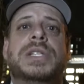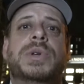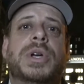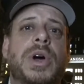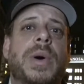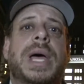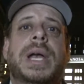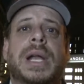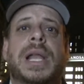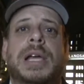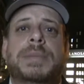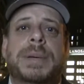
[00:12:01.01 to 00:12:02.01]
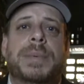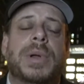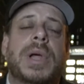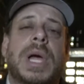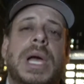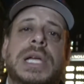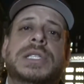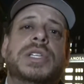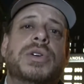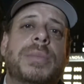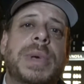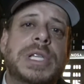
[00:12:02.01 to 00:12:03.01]
where you can go ahead and elect people. It's a
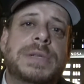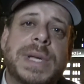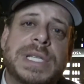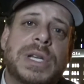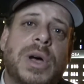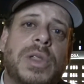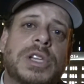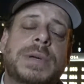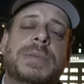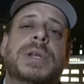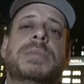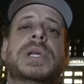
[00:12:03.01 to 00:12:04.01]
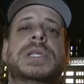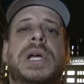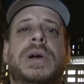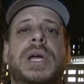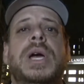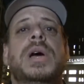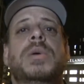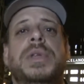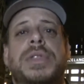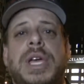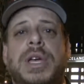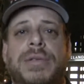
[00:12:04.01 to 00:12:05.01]
tremendous place, and all those people in the military, we
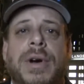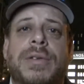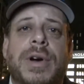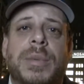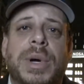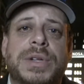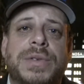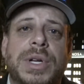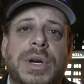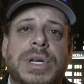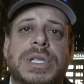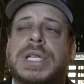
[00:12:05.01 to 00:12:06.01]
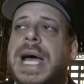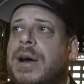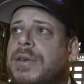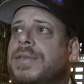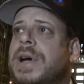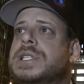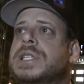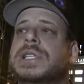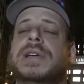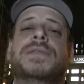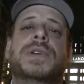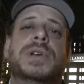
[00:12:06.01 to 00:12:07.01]
thank you very, very much for your sacrifices
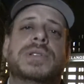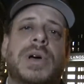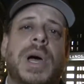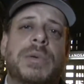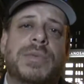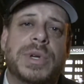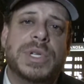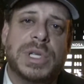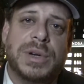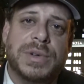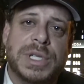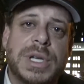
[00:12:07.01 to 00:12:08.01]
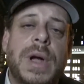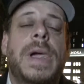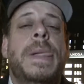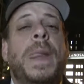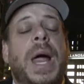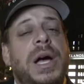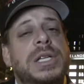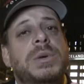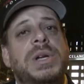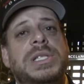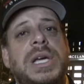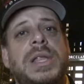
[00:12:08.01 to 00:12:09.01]
and for your time and for your service. I also
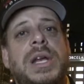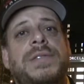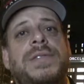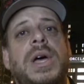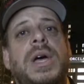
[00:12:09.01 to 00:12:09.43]
want to say that if